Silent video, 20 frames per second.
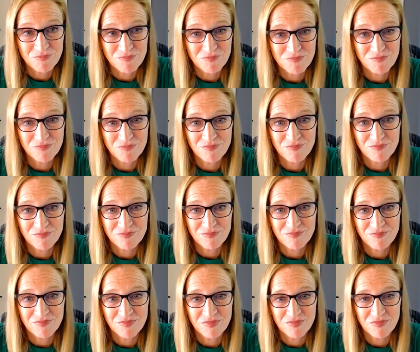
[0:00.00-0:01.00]

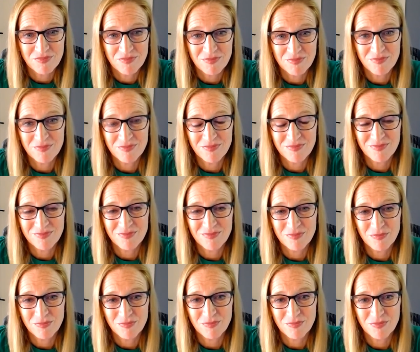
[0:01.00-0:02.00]

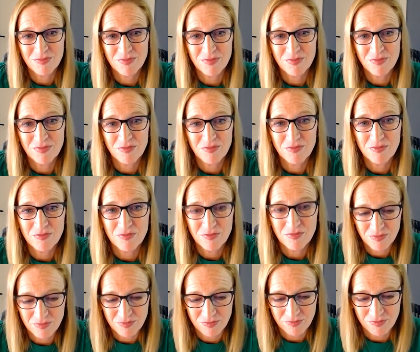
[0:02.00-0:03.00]

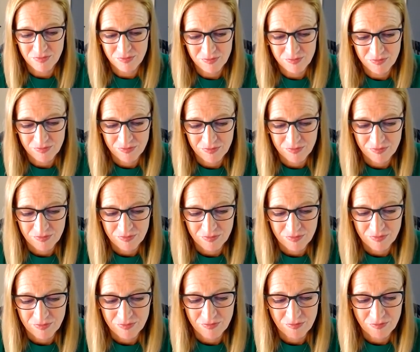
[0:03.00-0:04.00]

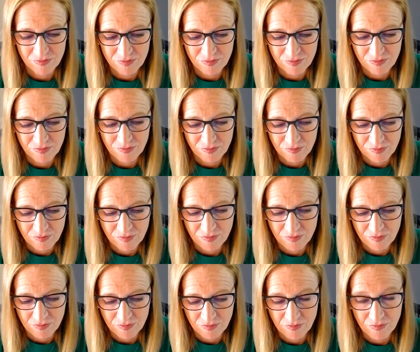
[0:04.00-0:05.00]

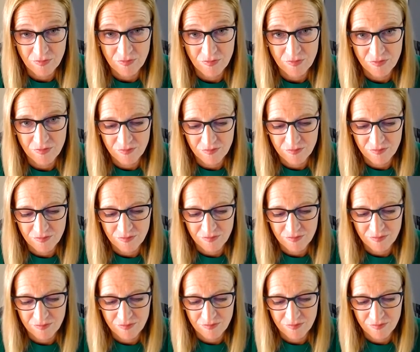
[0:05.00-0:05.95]
(silent)